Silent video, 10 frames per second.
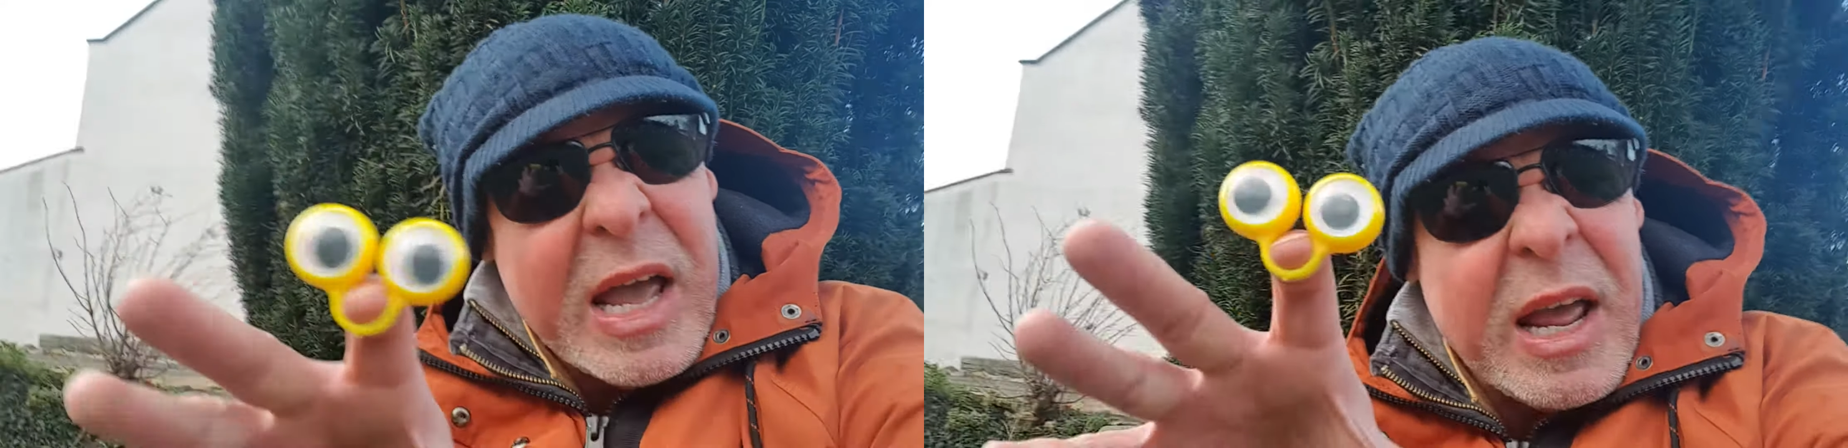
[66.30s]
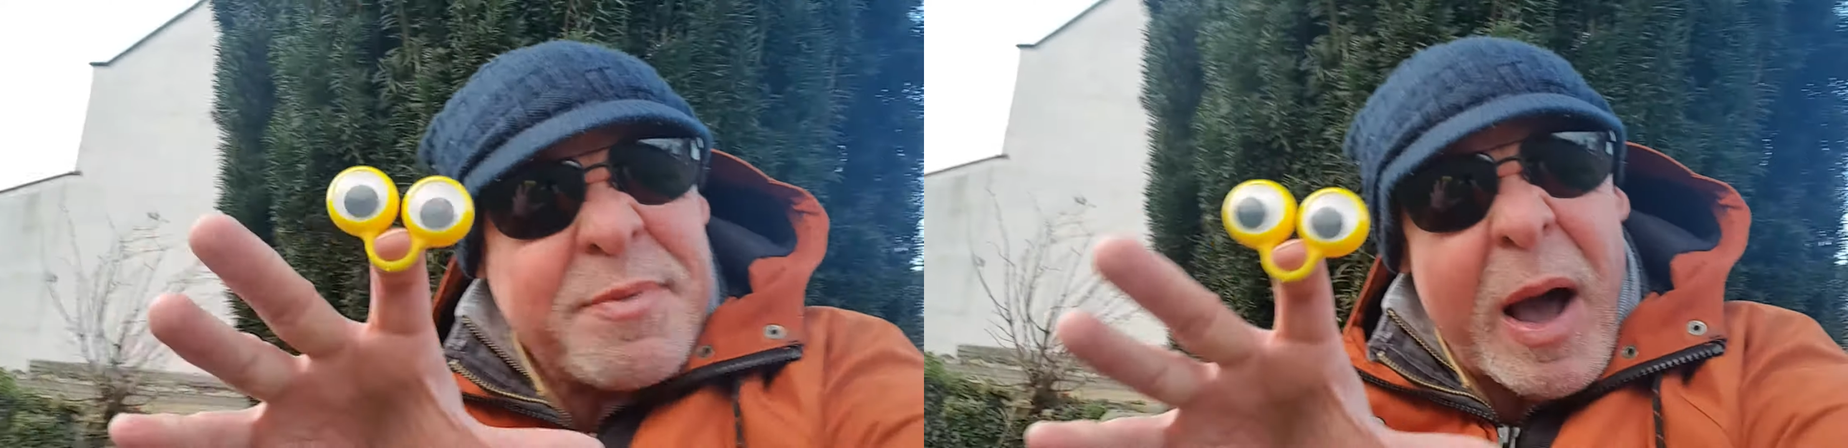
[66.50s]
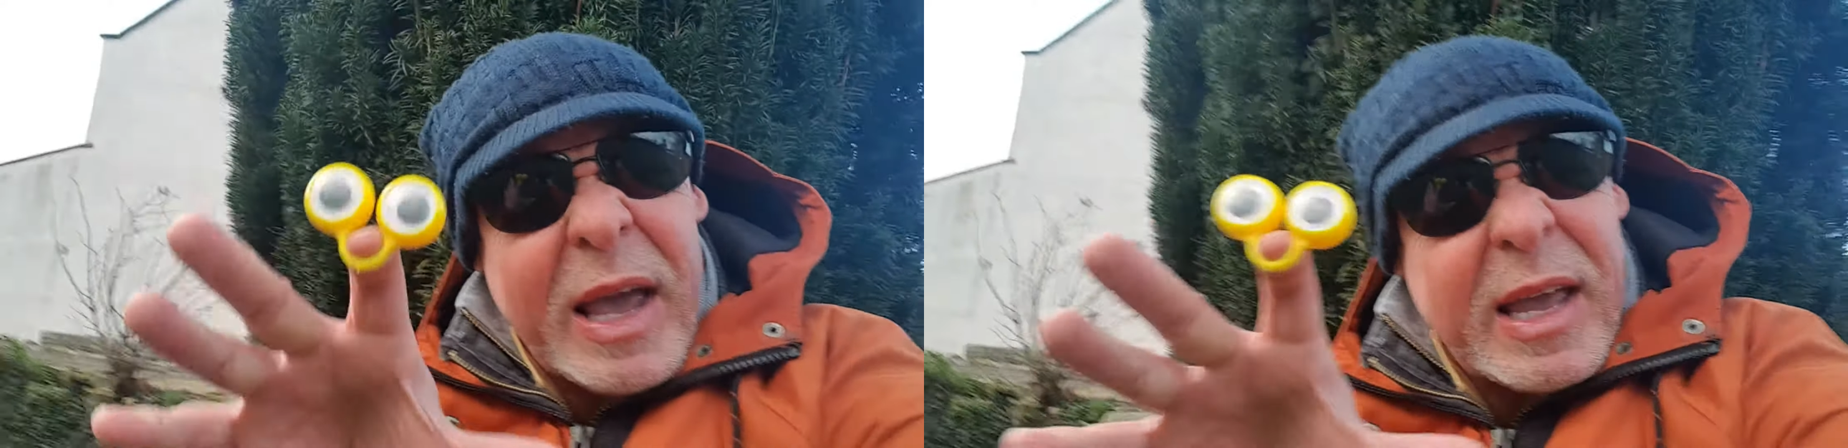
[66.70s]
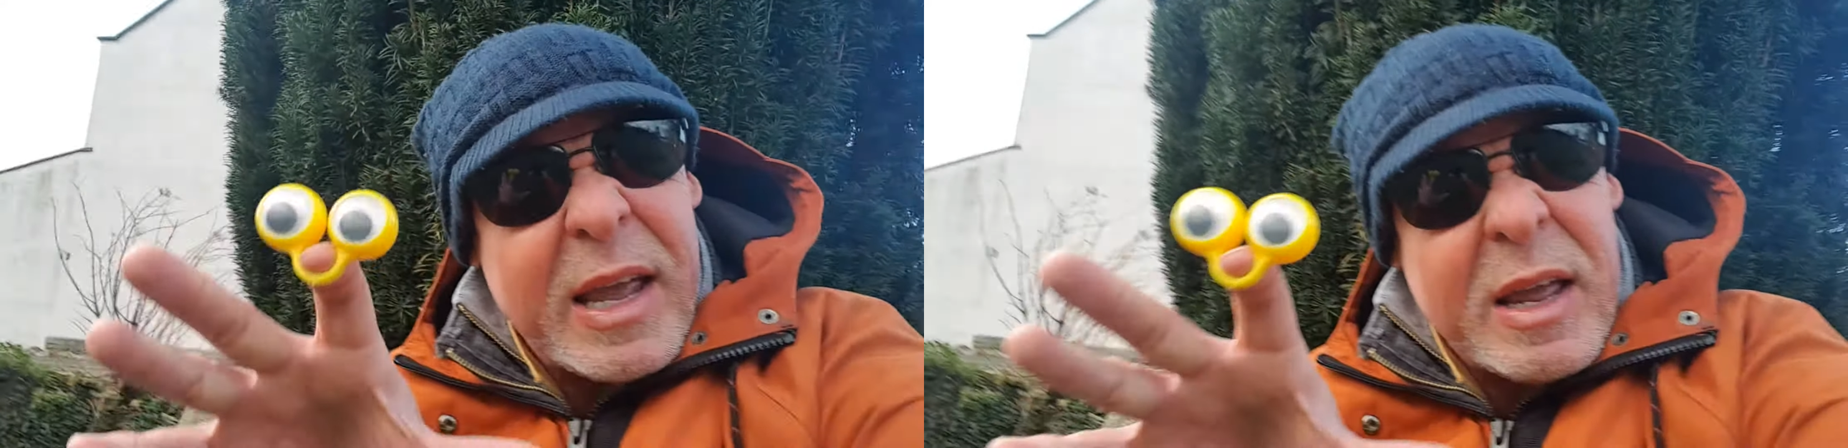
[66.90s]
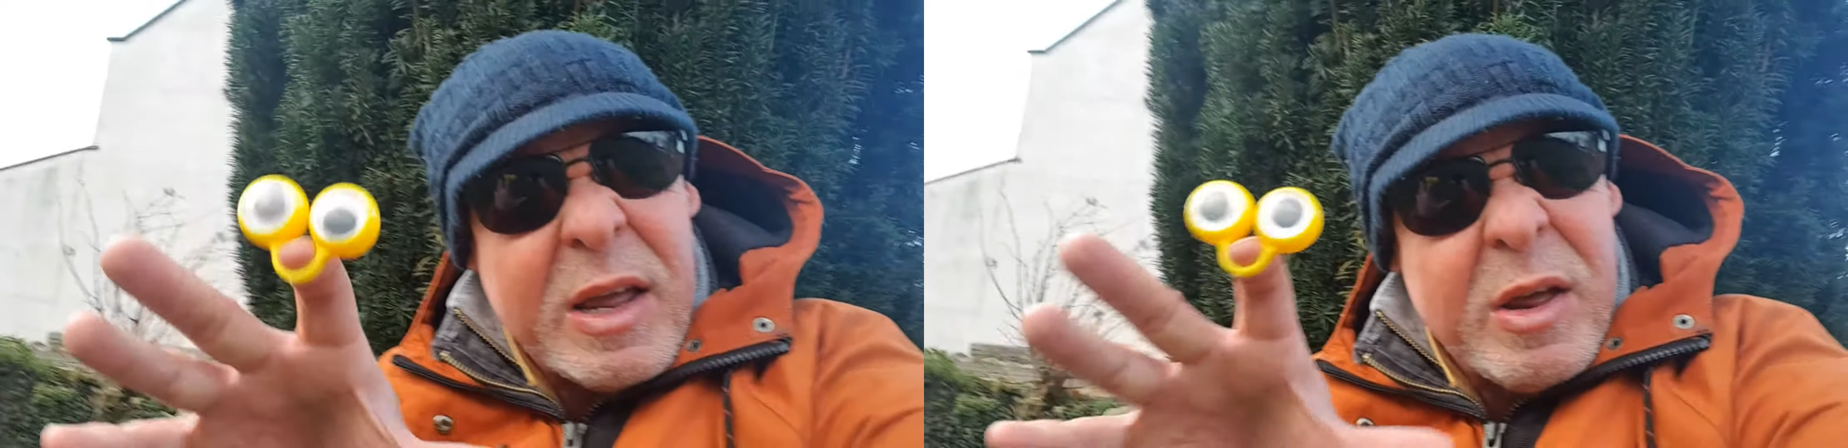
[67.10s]
It's my
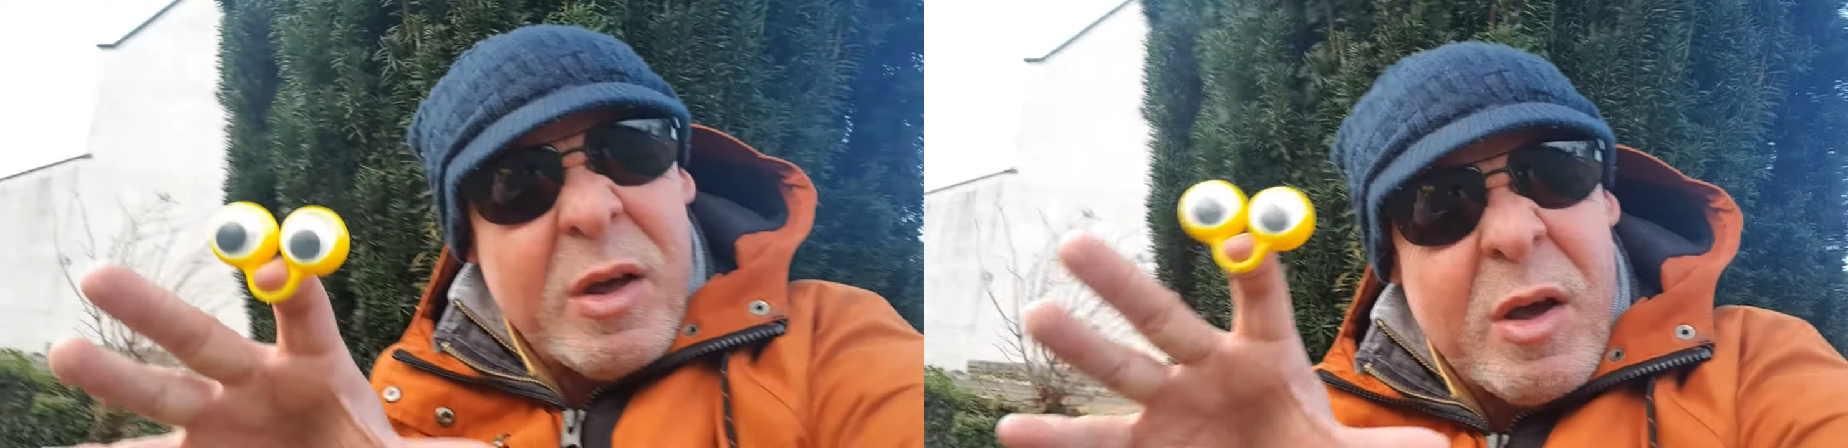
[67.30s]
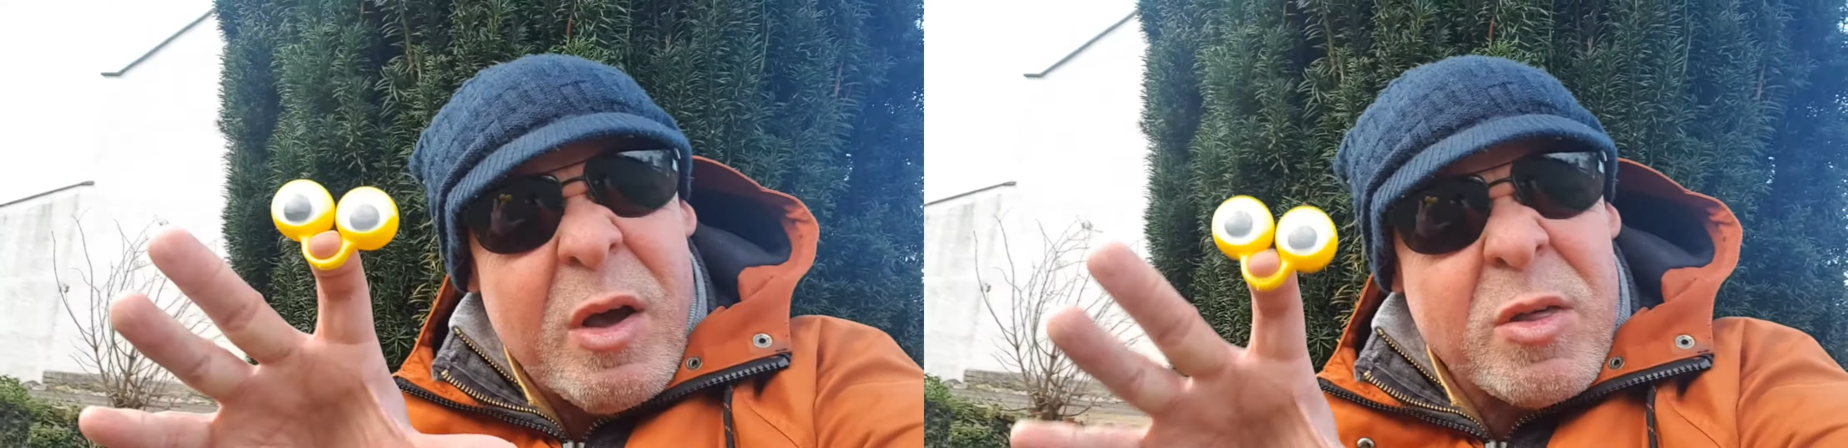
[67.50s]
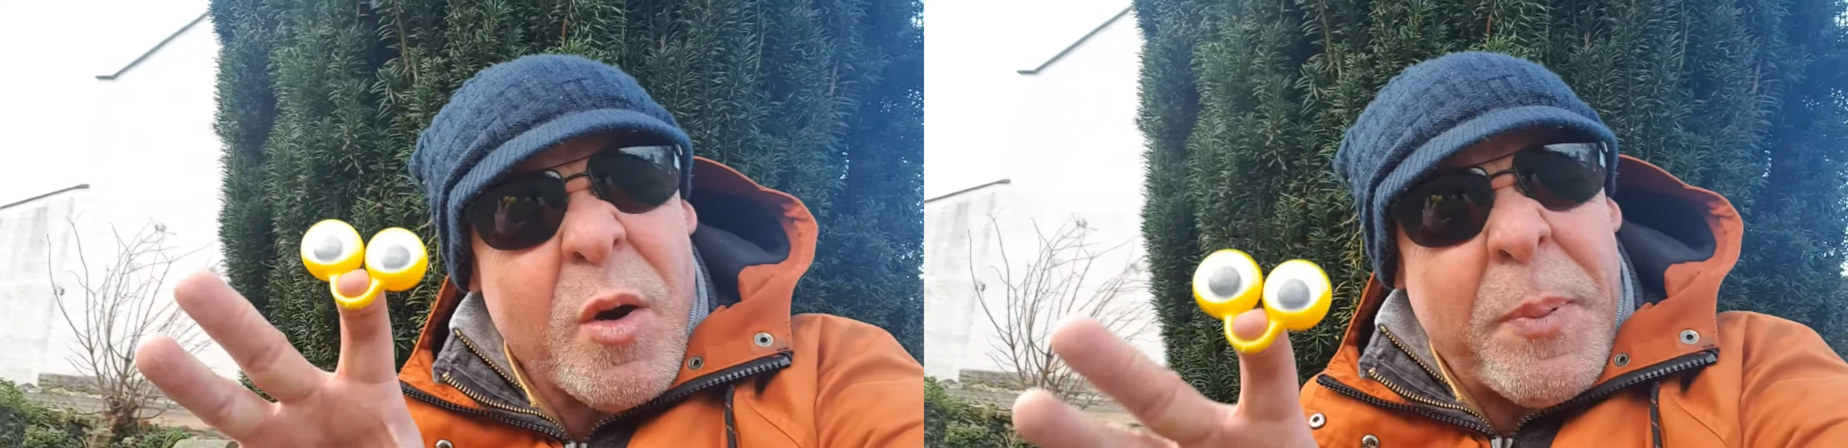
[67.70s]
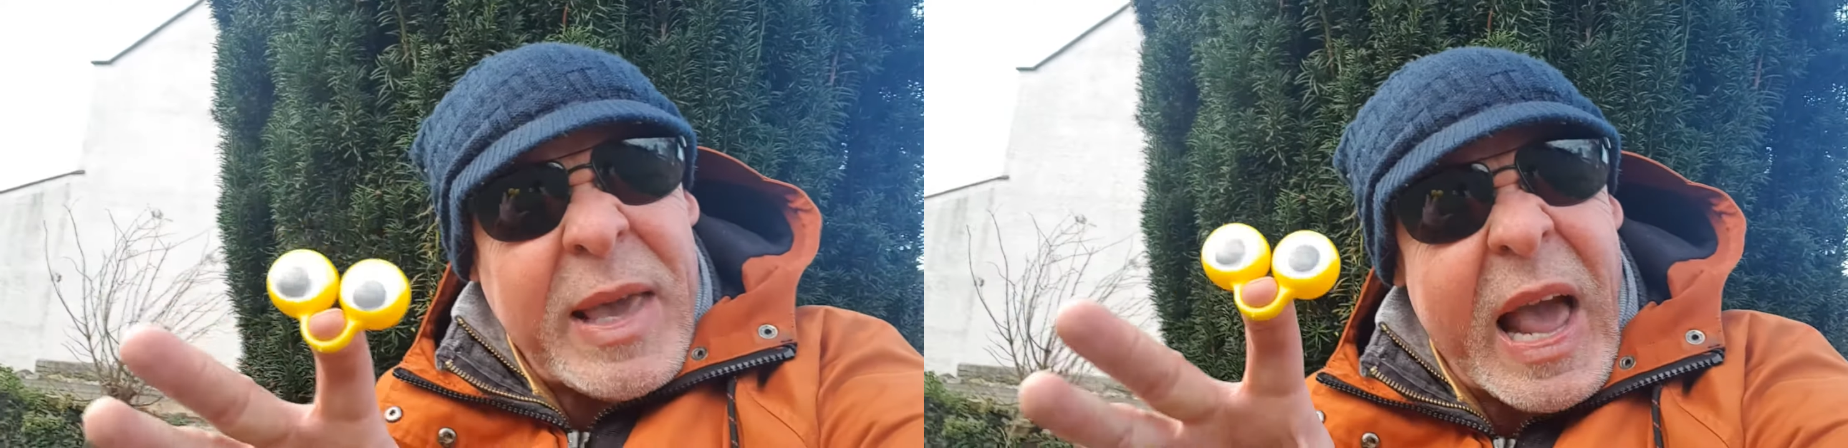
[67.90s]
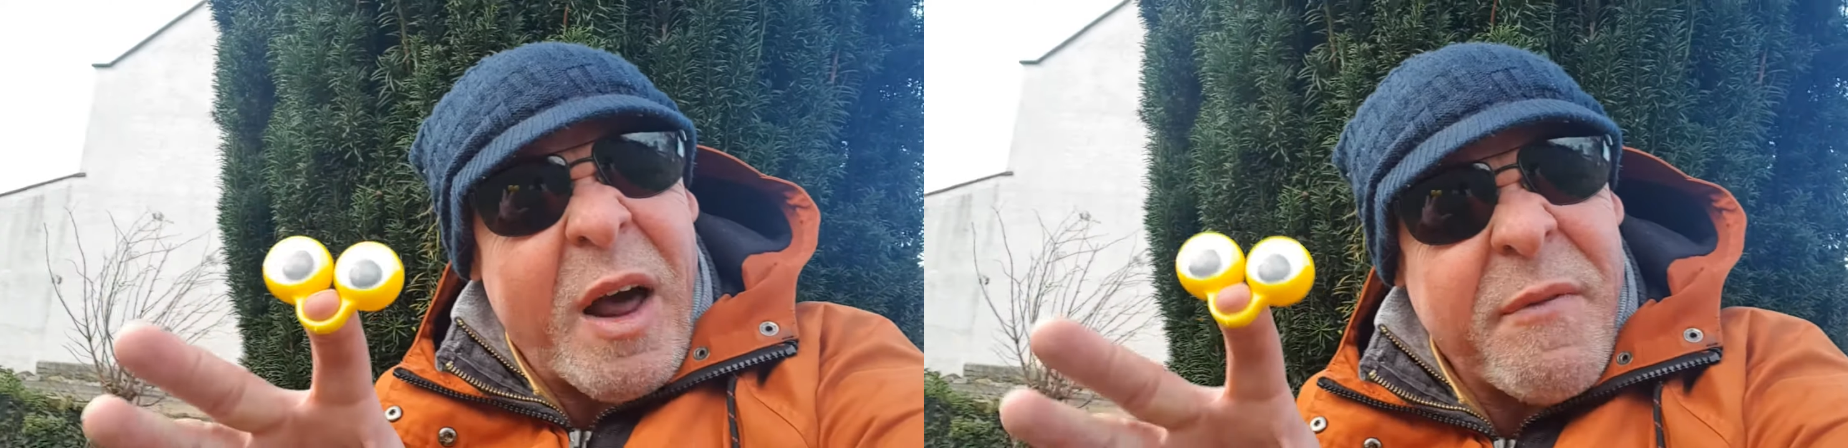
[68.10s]
super
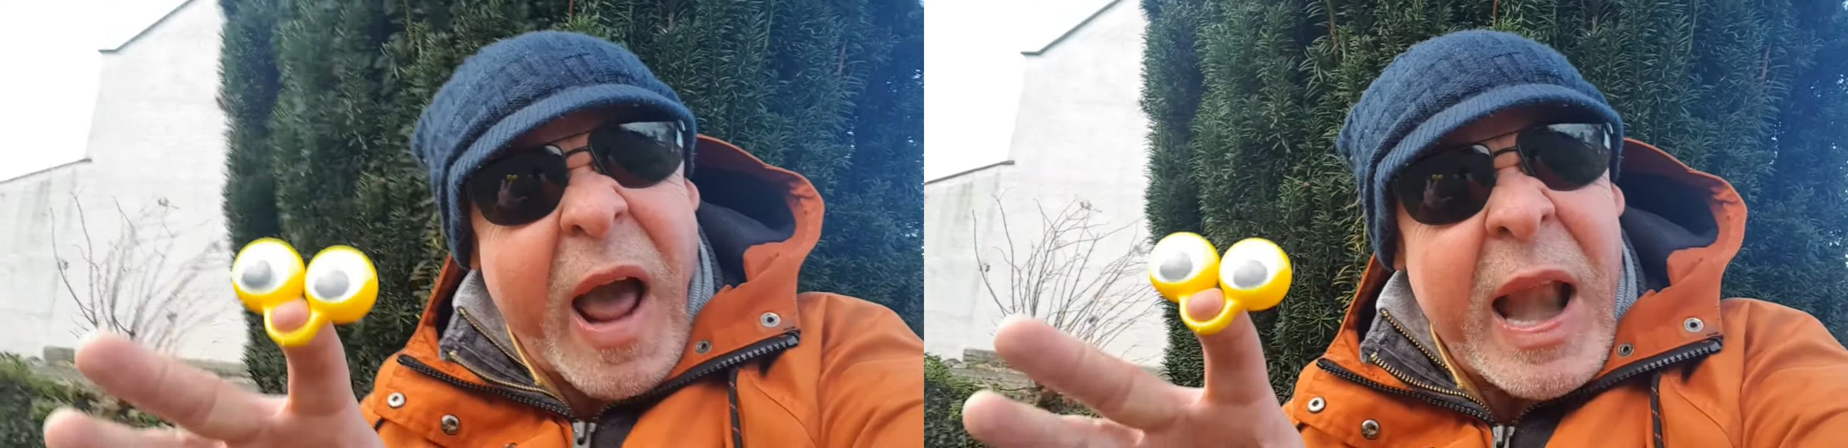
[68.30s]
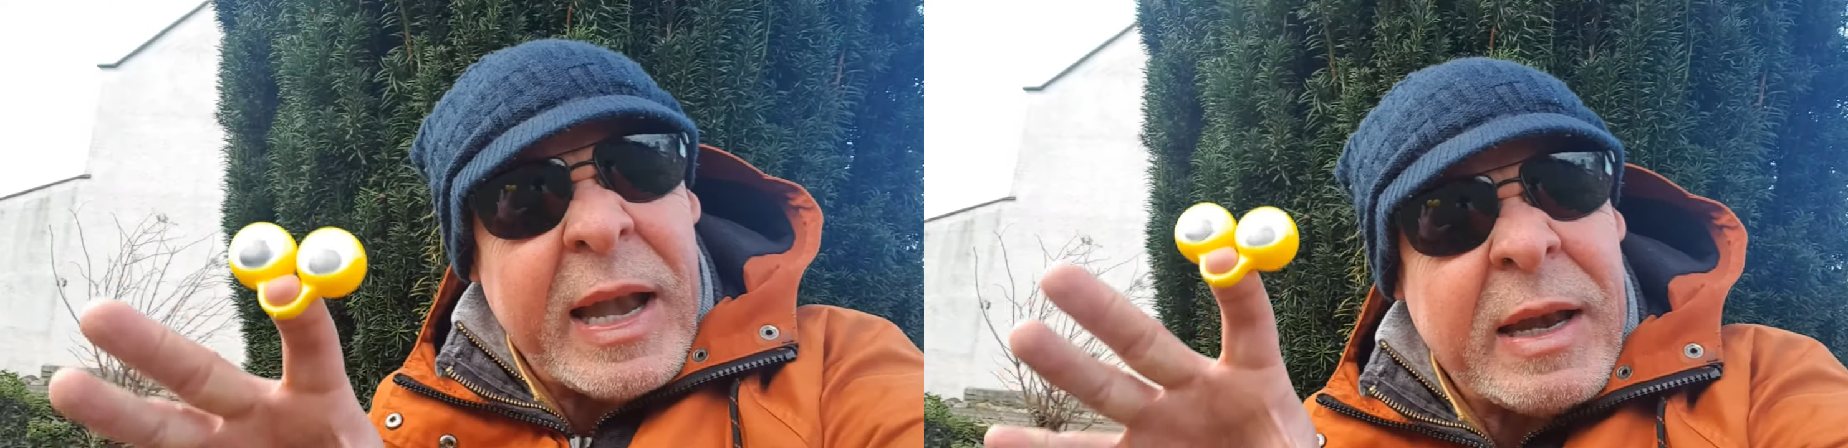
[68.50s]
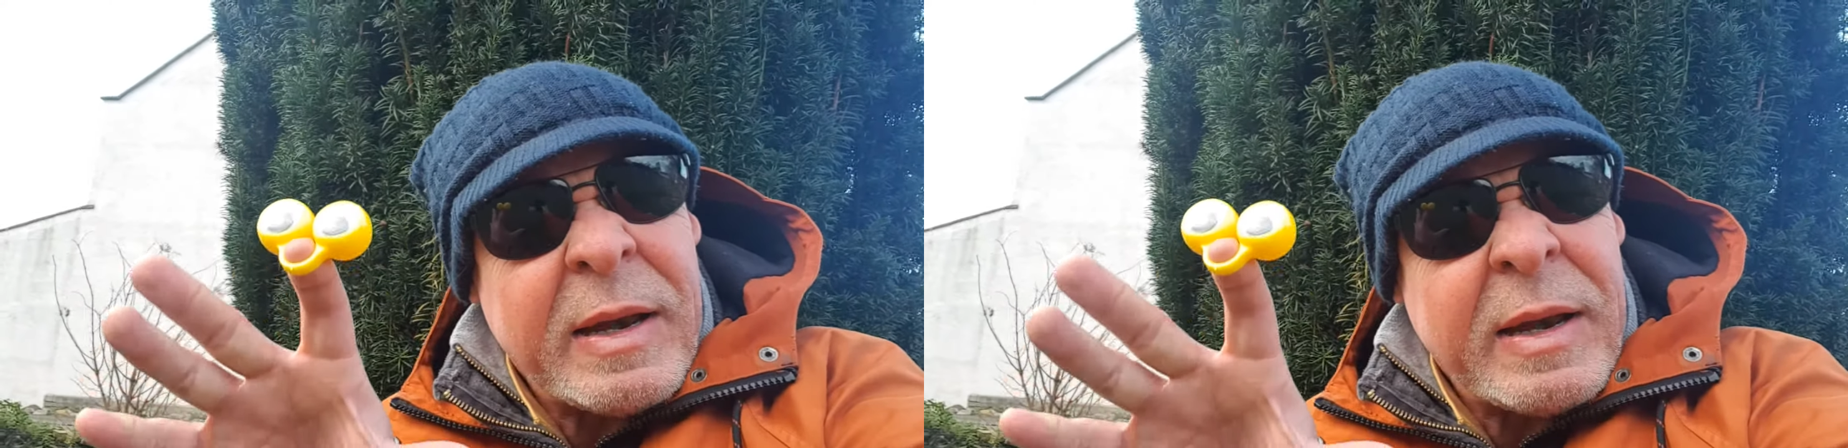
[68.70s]
yellow friend.